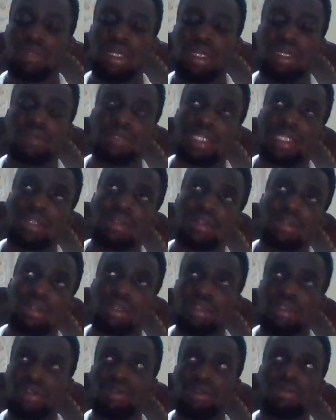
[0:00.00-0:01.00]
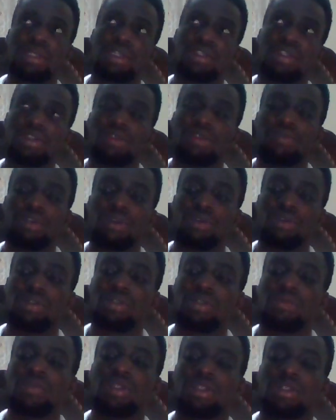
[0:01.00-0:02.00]
like a subsection of the
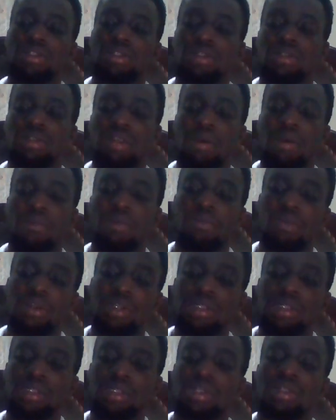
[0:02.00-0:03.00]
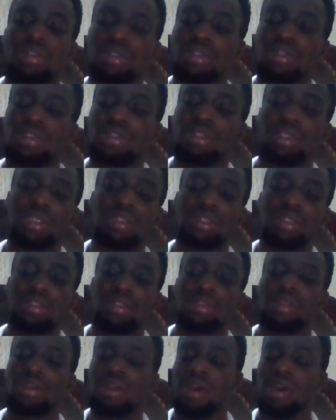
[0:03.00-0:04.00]
course, which is bonuses,
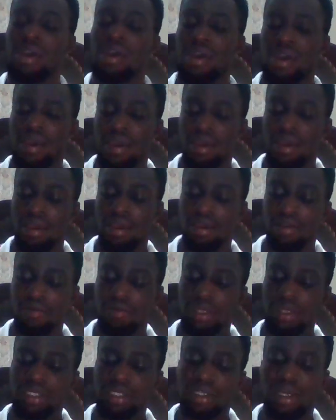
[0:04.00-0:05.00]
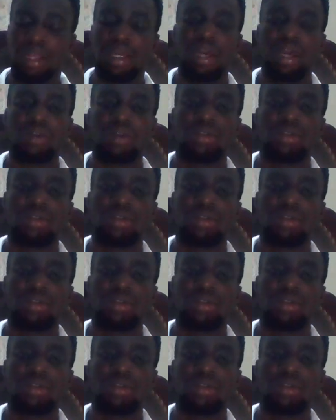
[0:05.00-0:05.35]
scarcity, basically how